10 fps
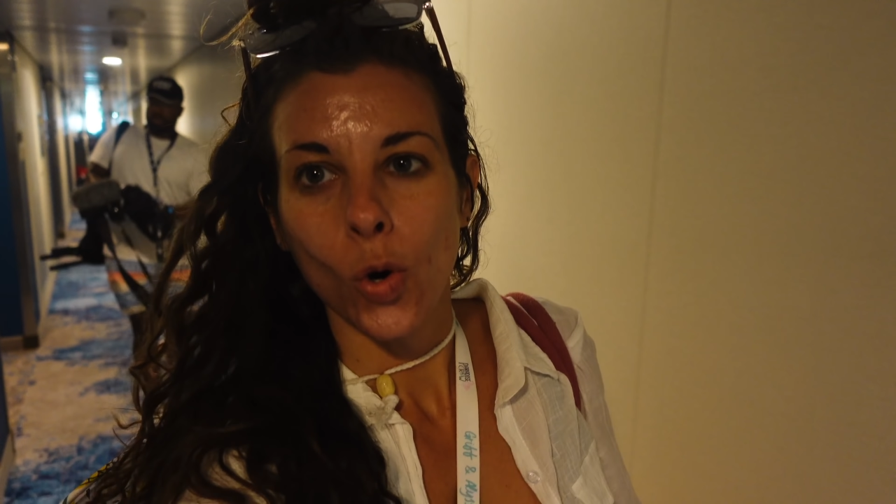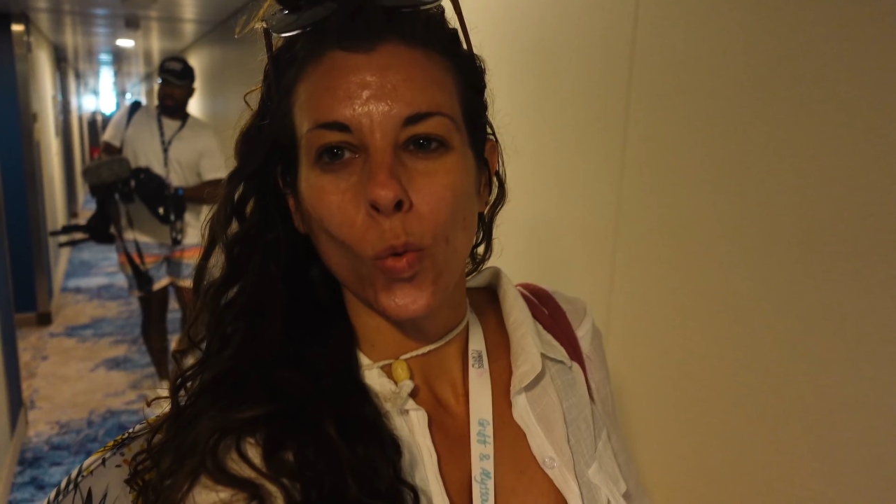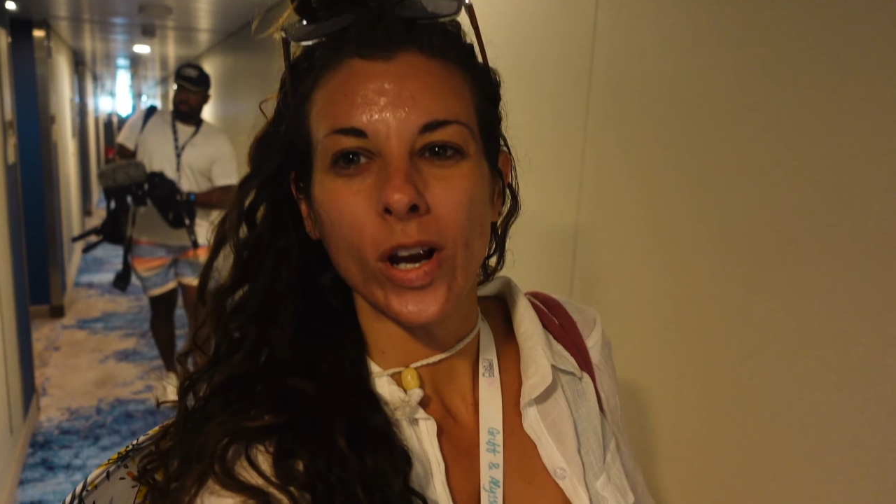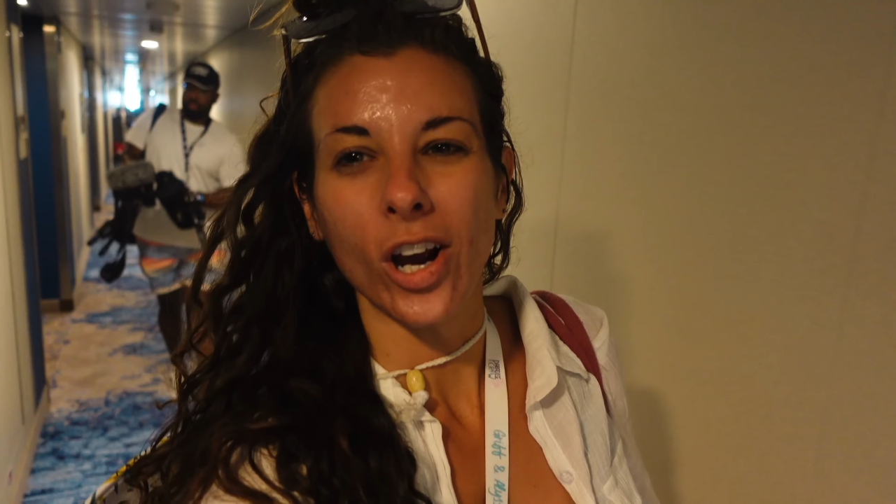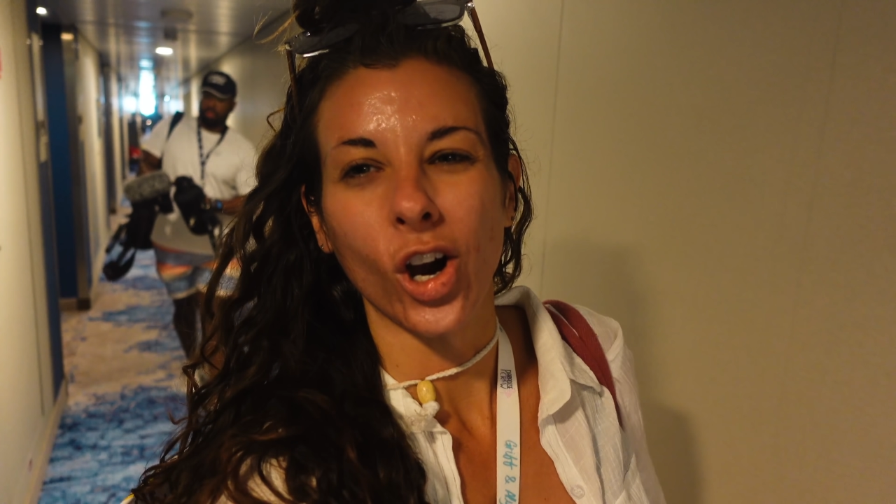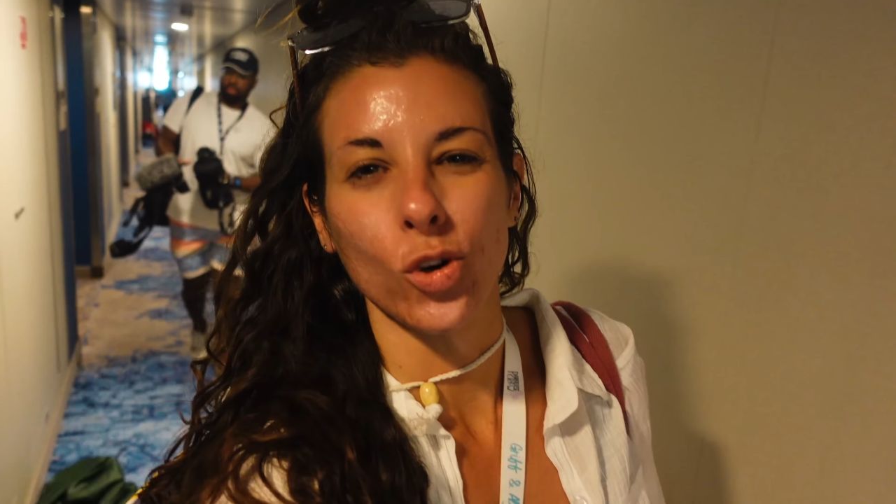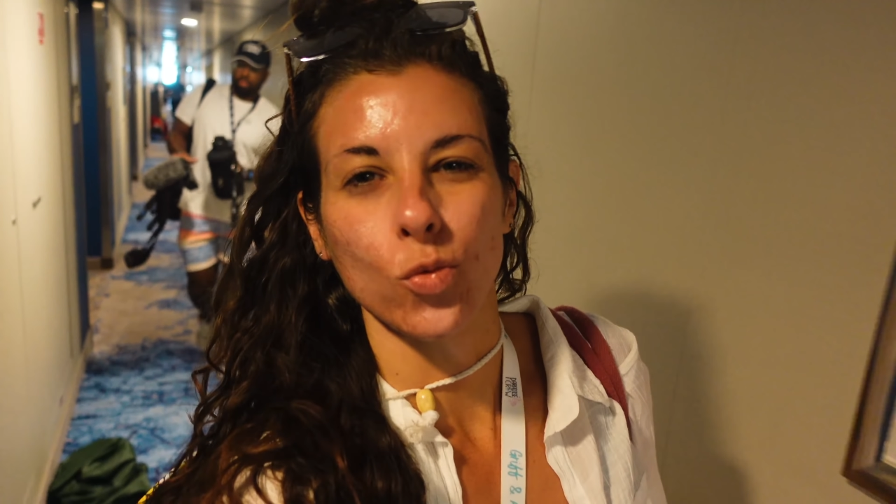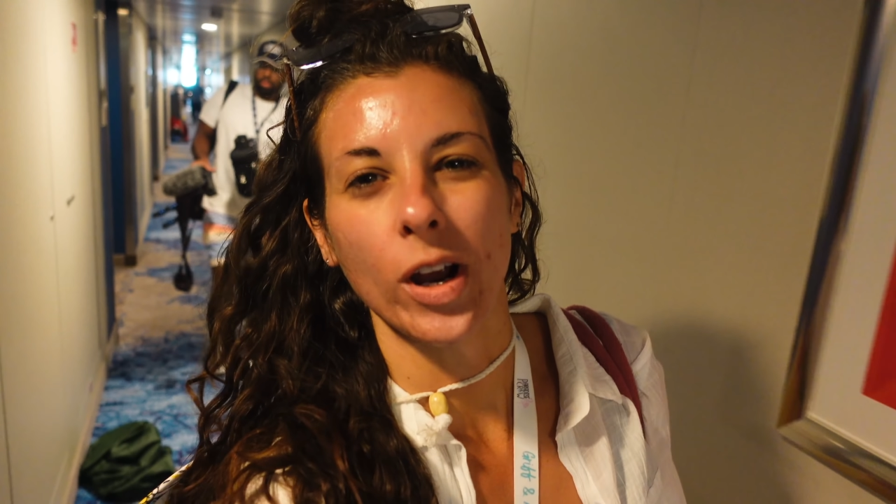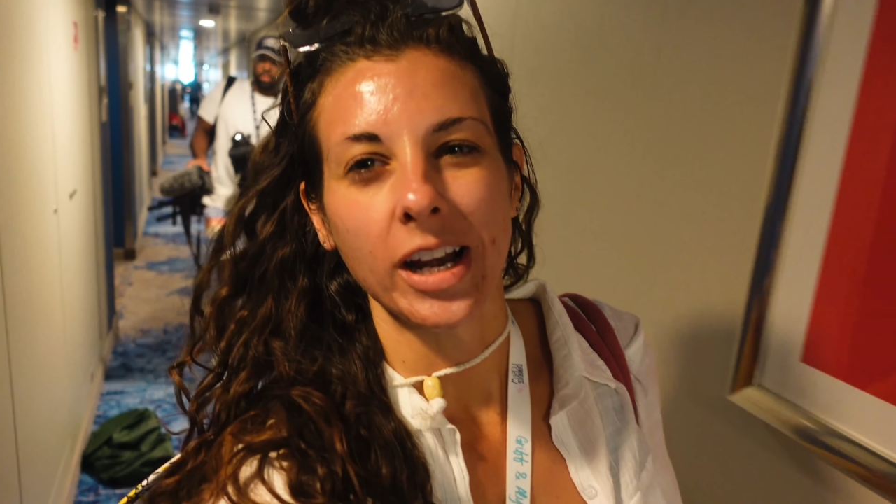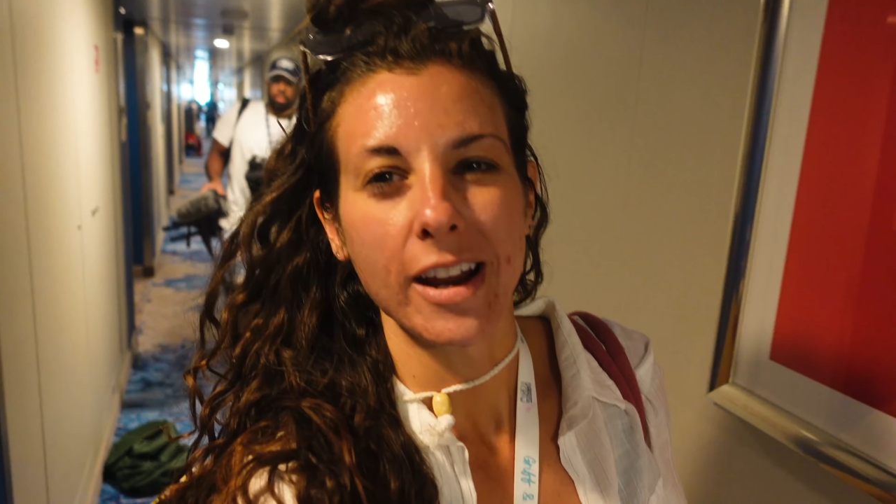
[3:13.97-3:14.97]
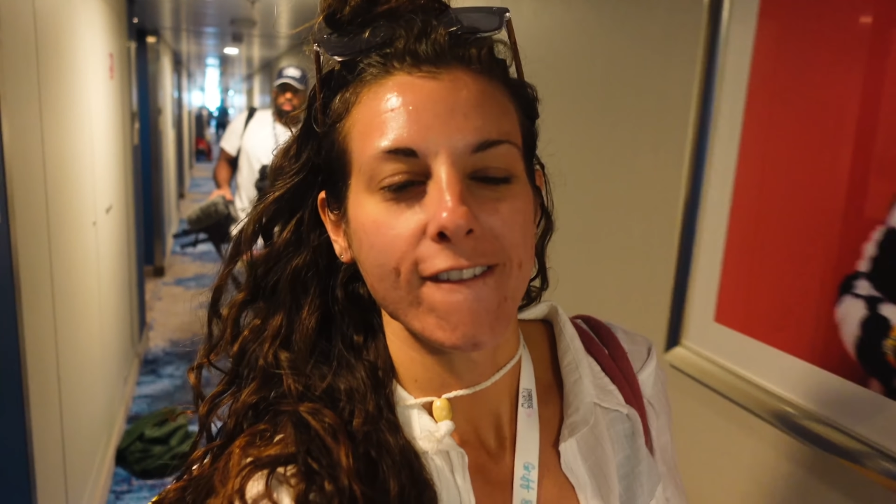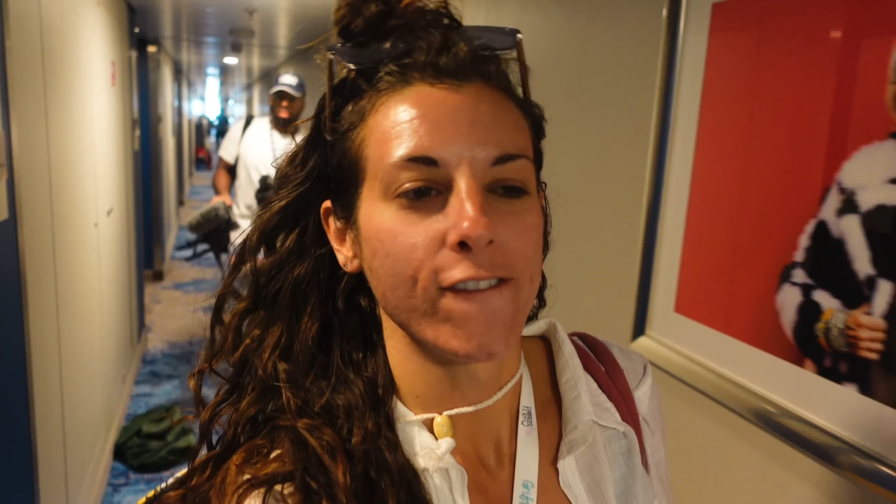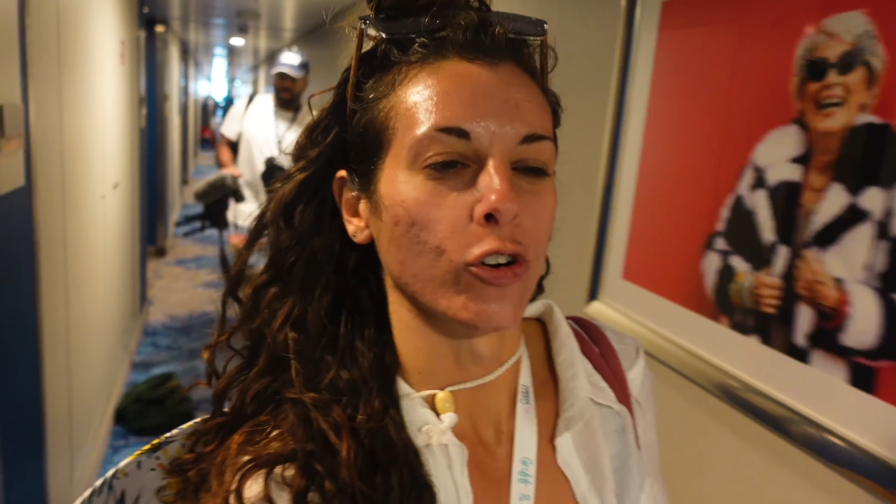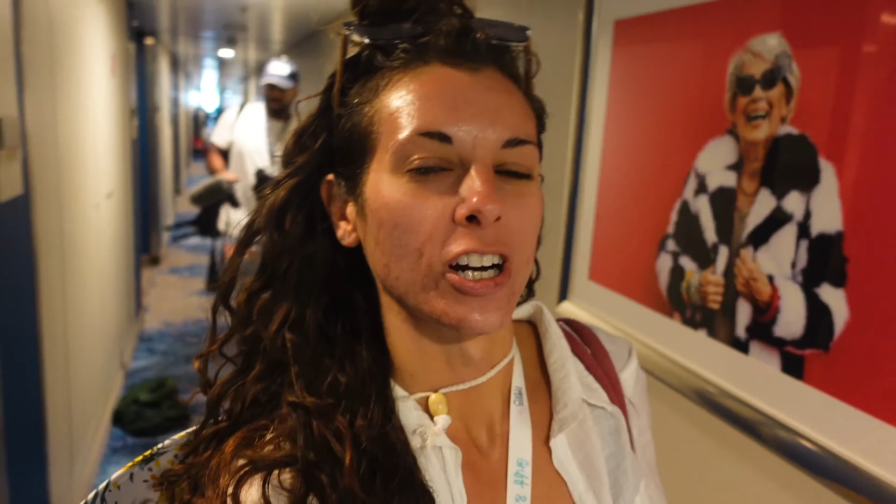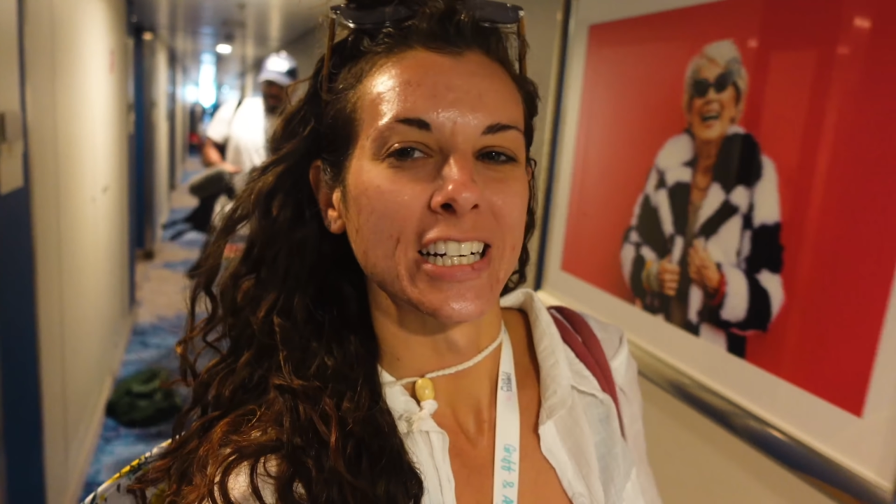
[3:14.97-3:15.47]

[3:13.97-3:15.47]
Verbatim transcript: We are ready for